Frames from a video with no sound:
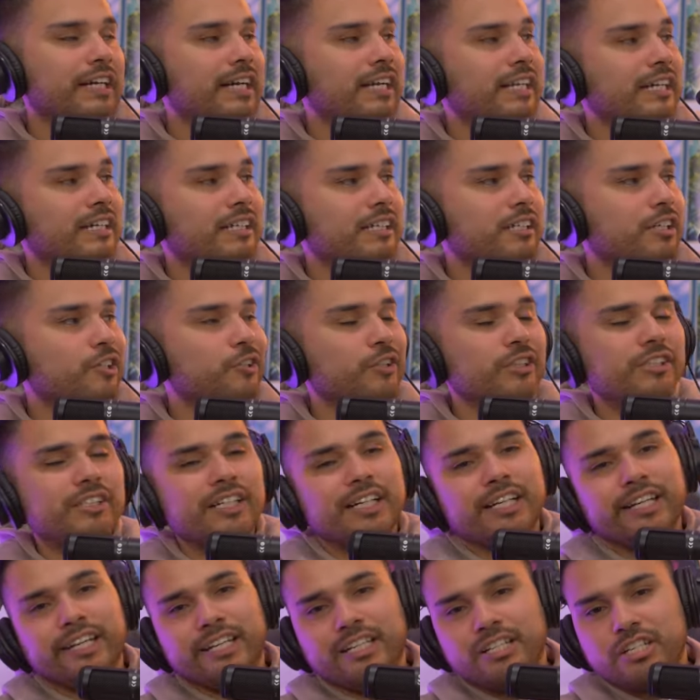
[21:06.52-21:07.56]
I gotta get a grill, I
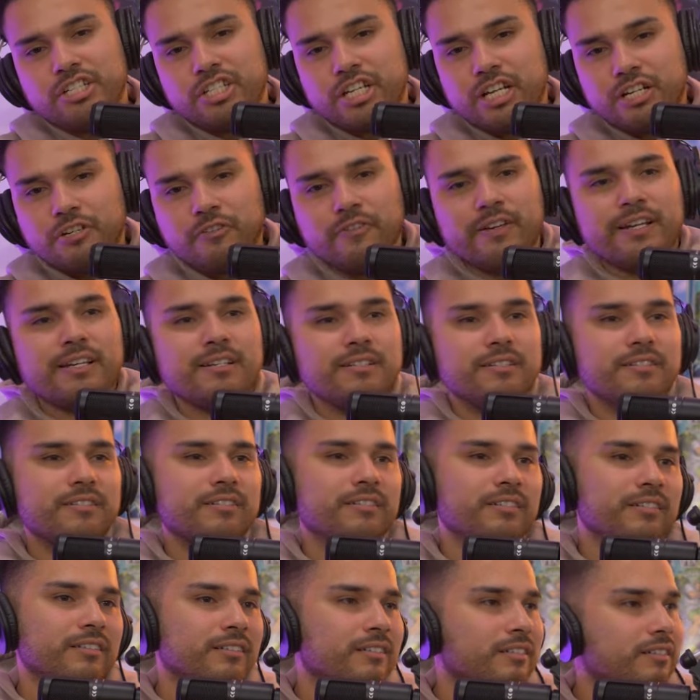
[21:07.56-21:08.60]
gotta get a
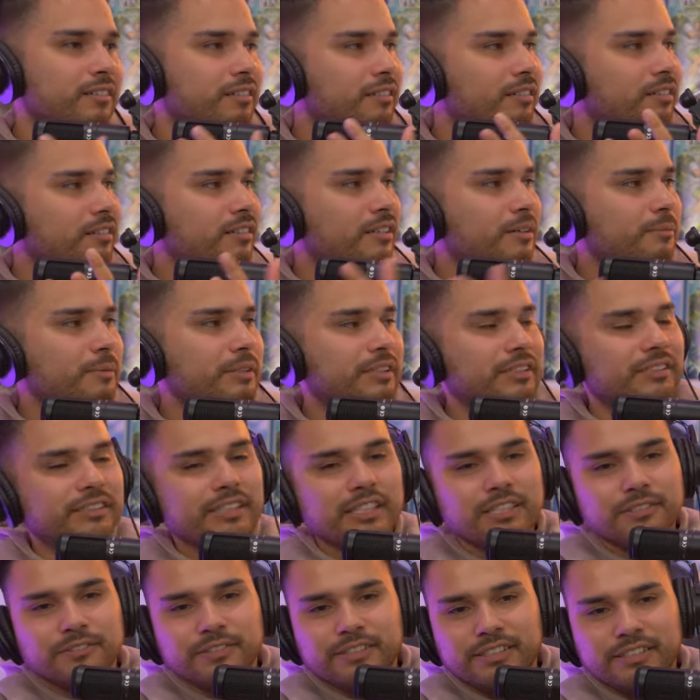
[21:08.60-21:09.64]
generator. How much the
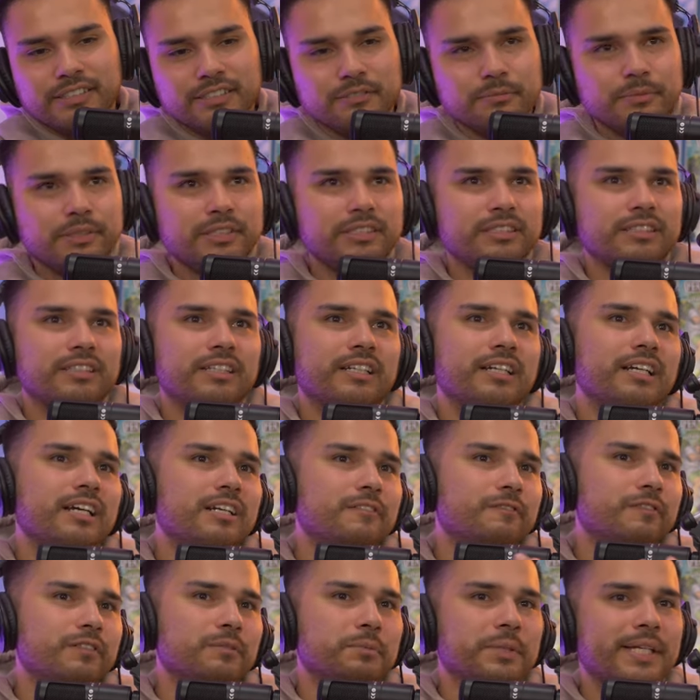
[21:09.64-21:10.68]
generator is gonna be?
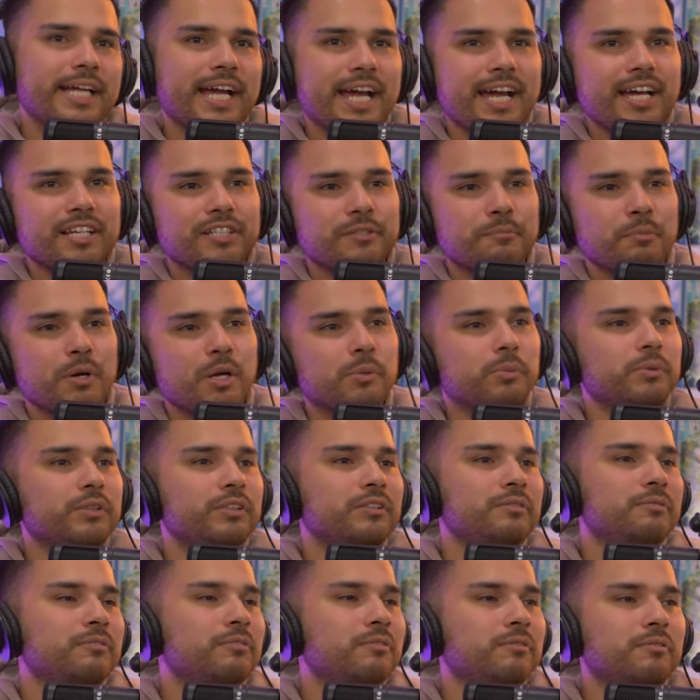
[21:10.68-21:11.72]
Gotta fill gas, probably.
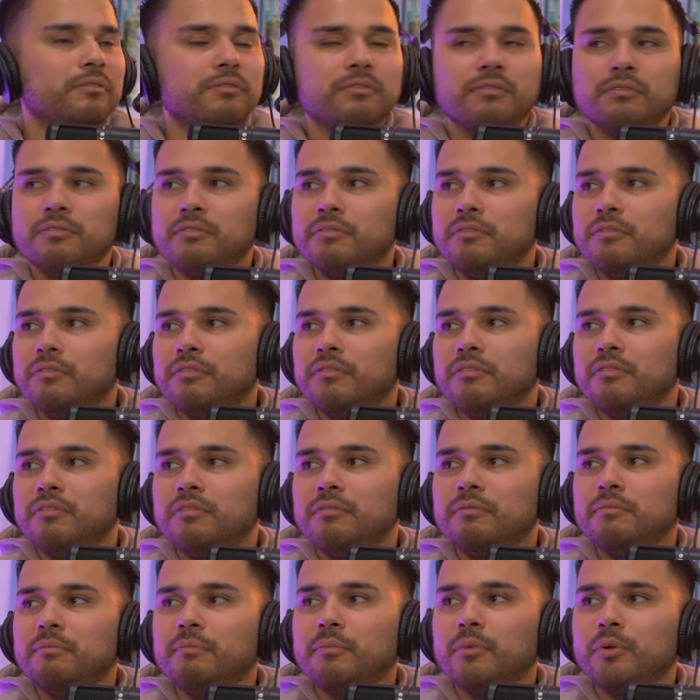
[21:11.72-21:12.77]
Get a Bunsen burner.
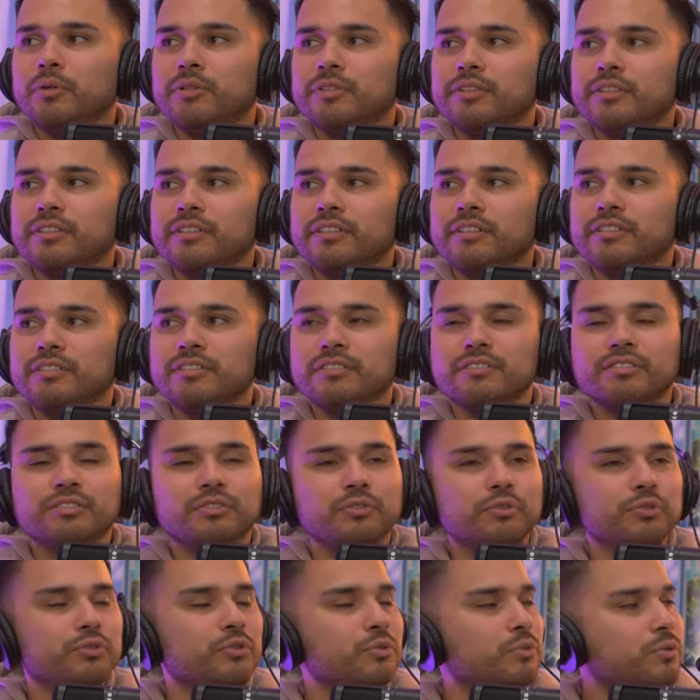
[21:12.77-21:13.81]
More than
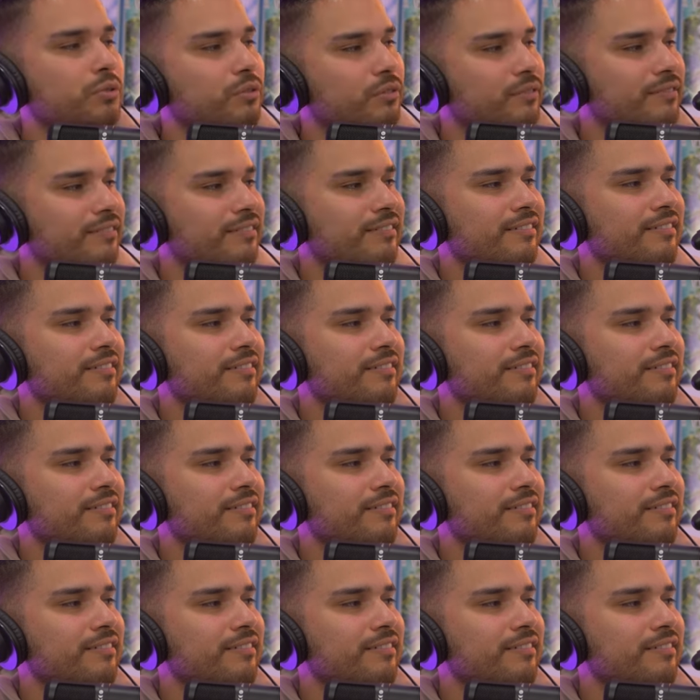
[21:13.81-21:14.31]
usual.